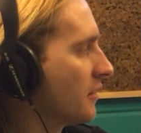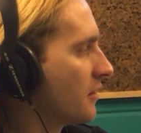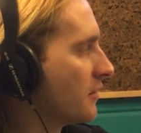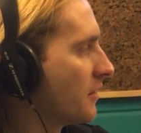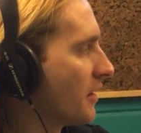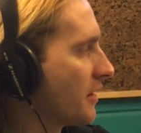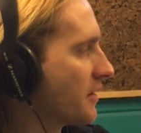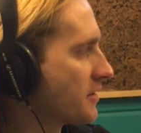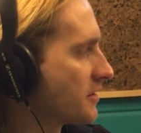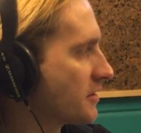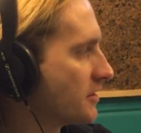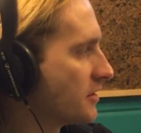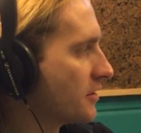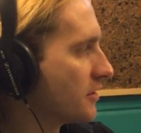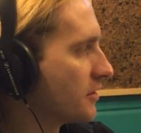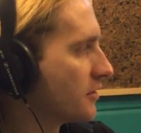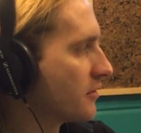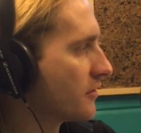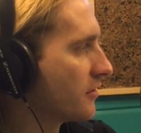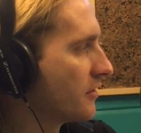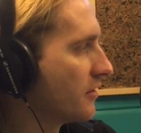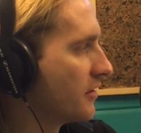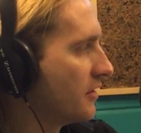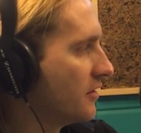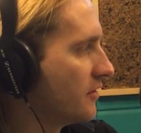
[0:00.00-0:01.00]
Last
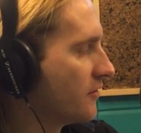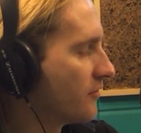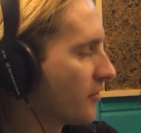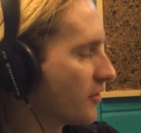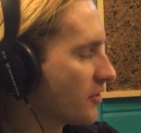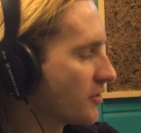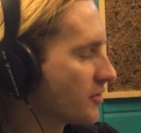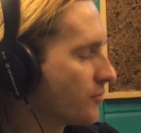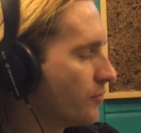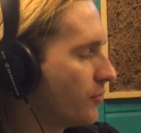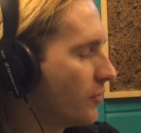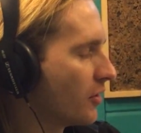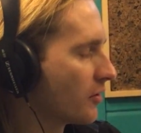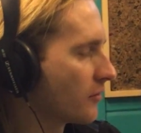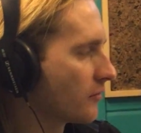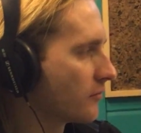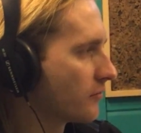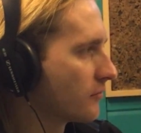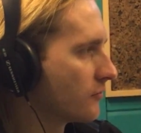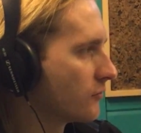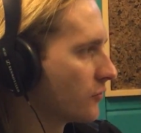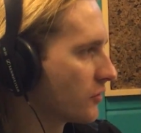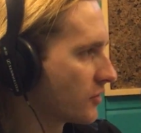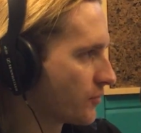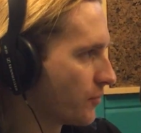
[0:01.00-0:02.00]
year, the first book
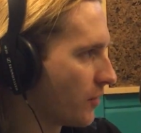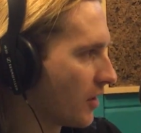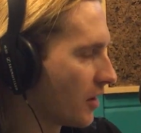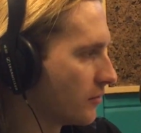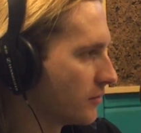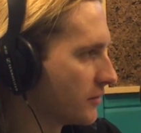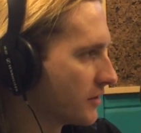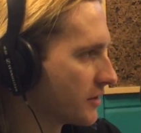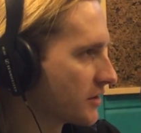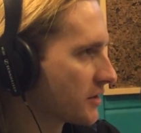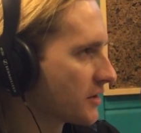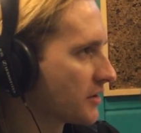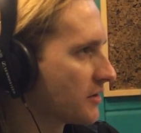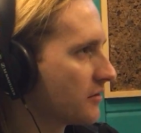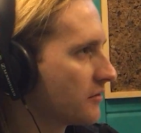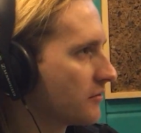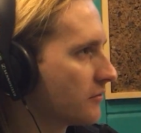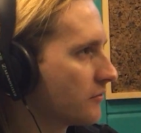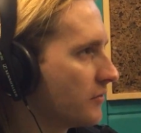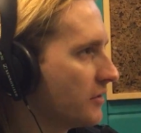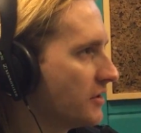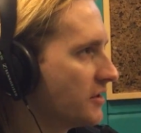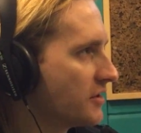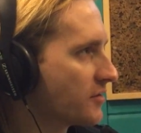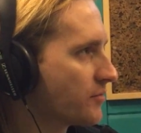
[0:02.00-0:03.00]
was published.
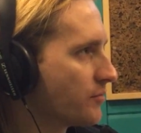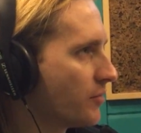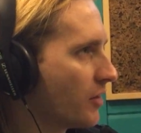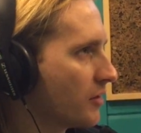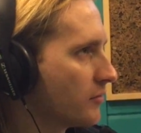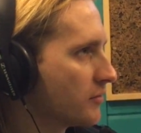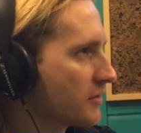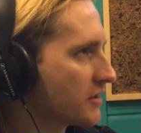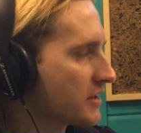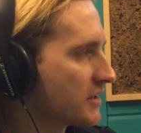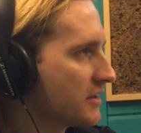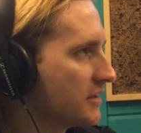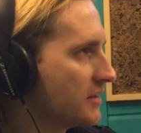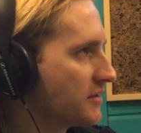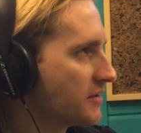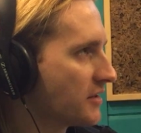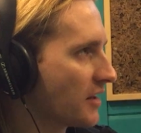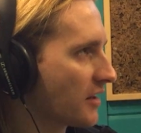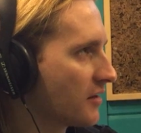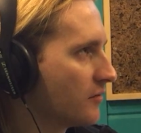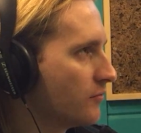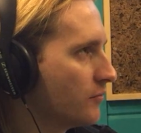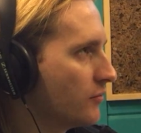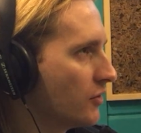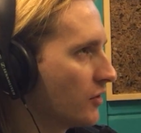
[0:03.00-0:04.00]
We just published the
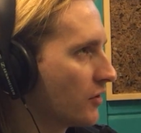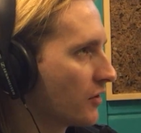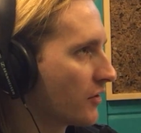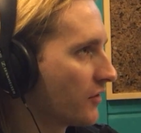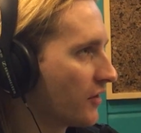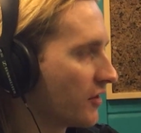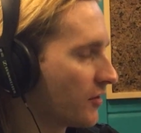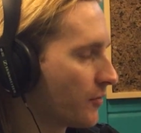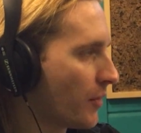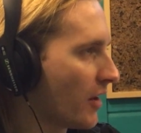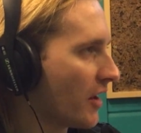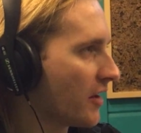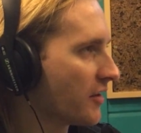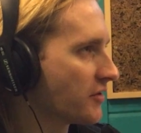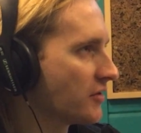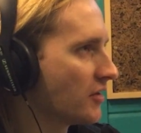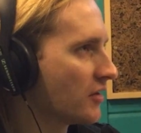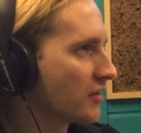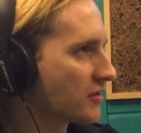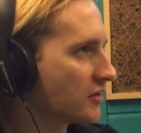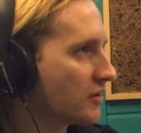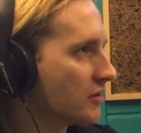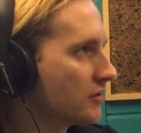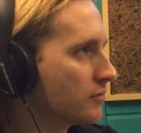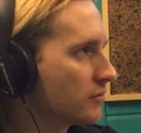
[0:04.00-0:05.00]
second book this past
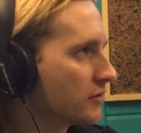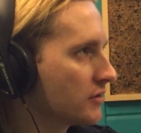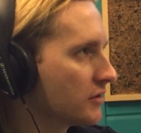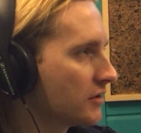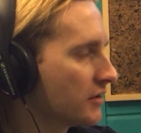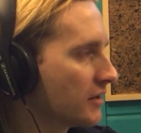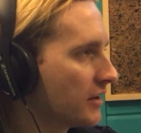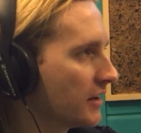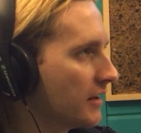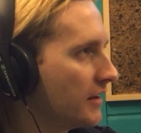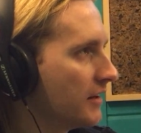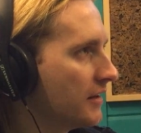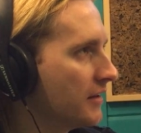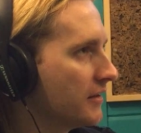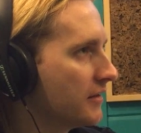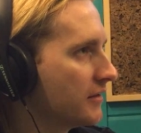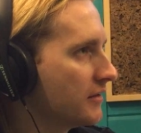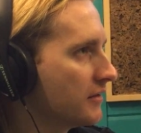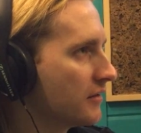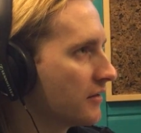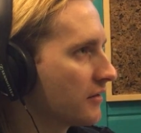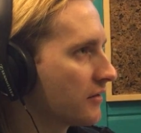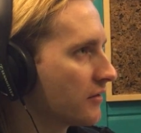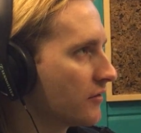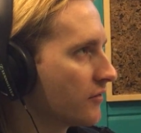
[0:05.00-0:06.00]
October,
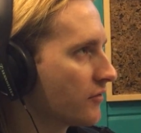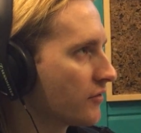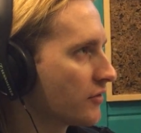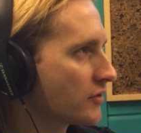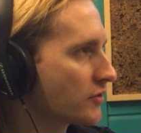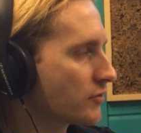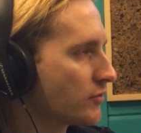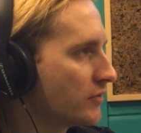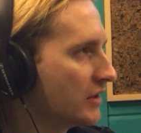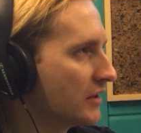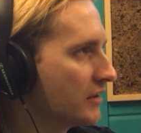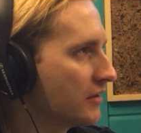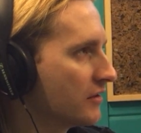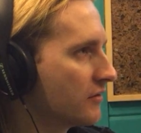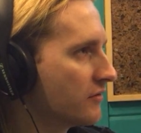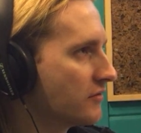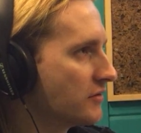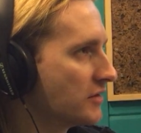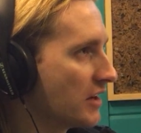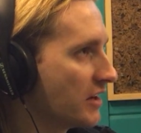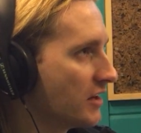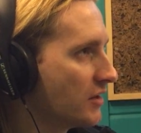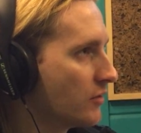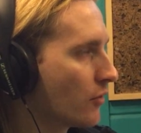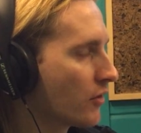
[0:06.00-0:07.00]
and the first week of
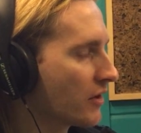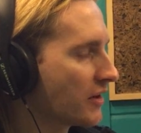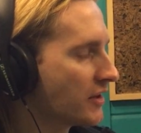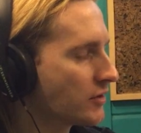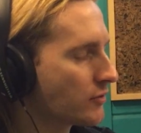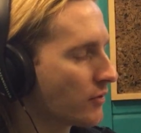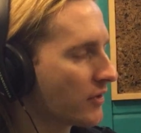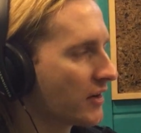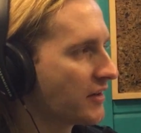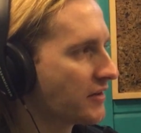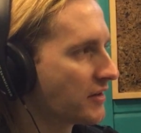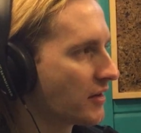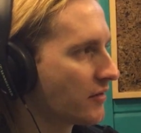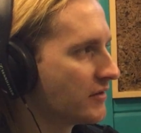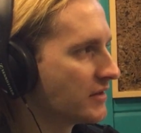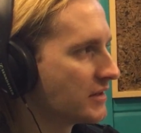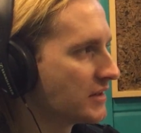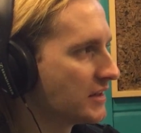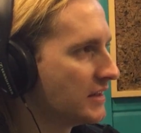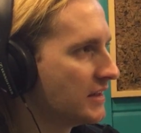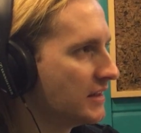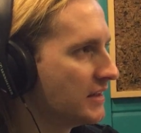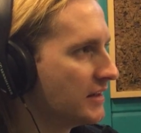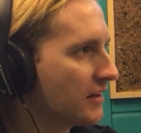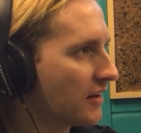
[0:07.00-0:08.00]
January
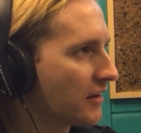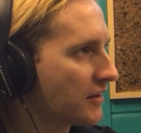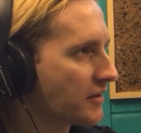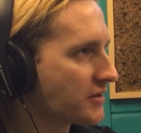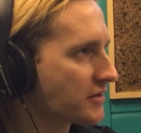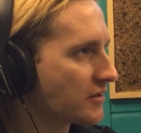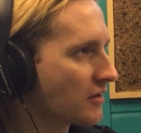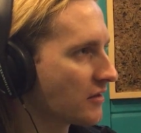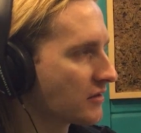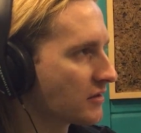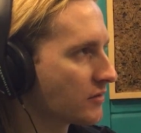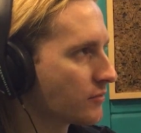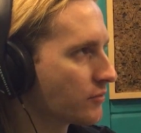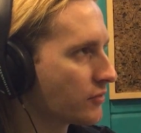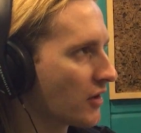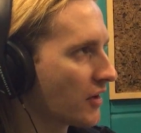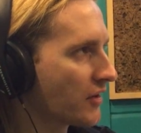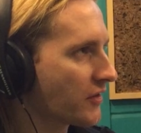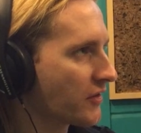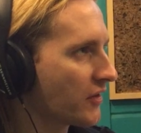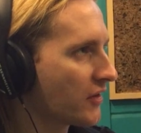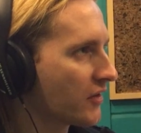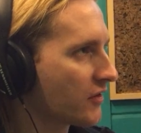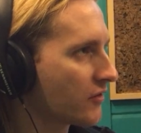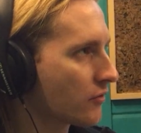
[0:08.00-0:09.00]
2017, I started the
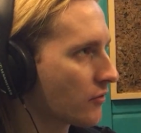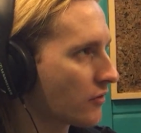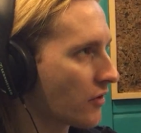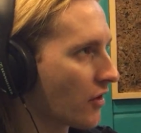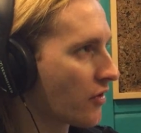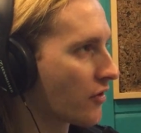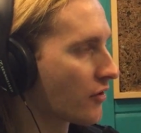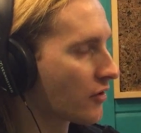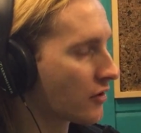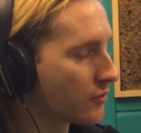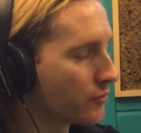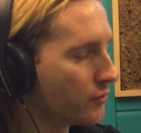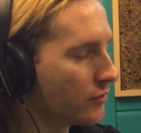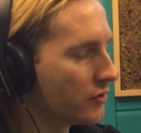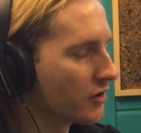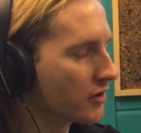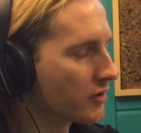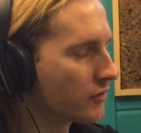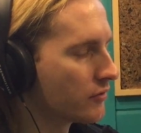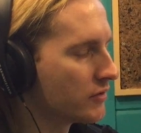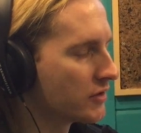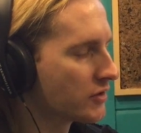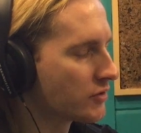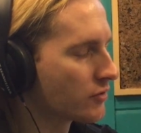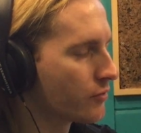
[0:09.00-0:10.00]
process for the third
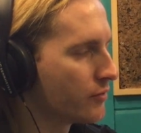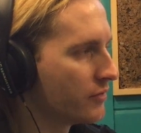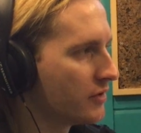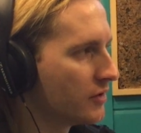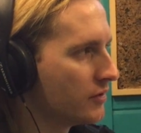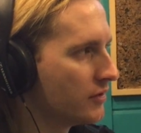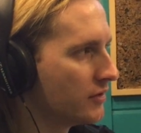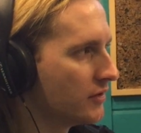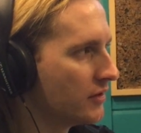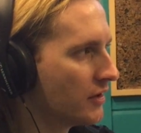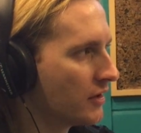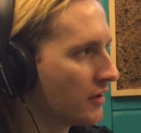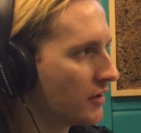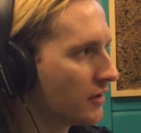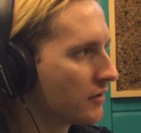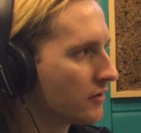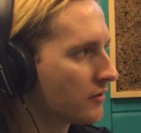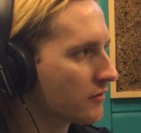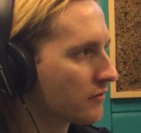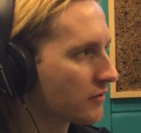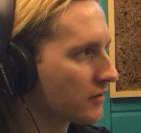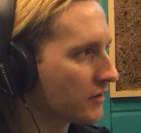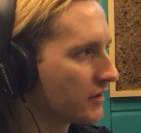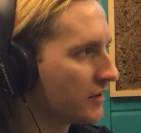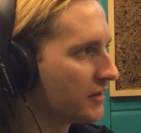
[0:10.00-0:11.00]
book, which will be
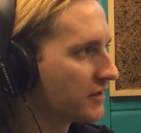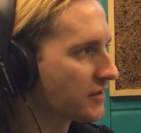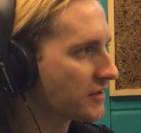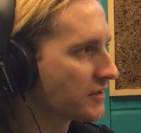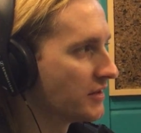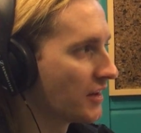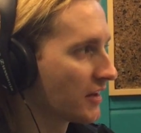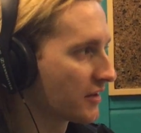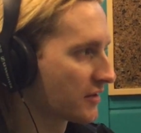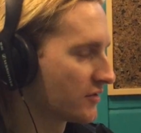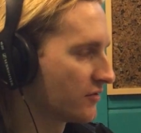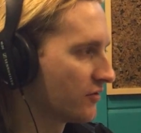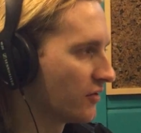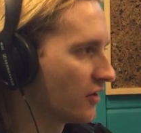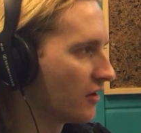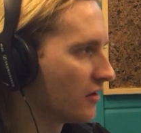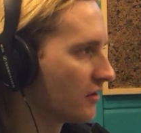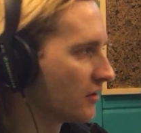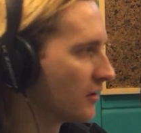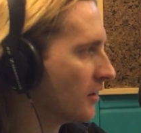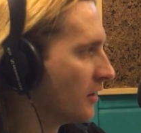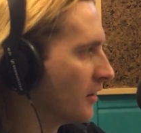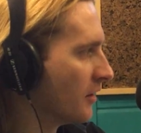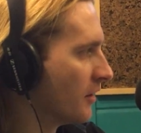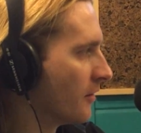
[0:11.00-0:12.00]
released next
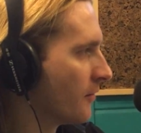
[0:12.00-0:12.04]
fall.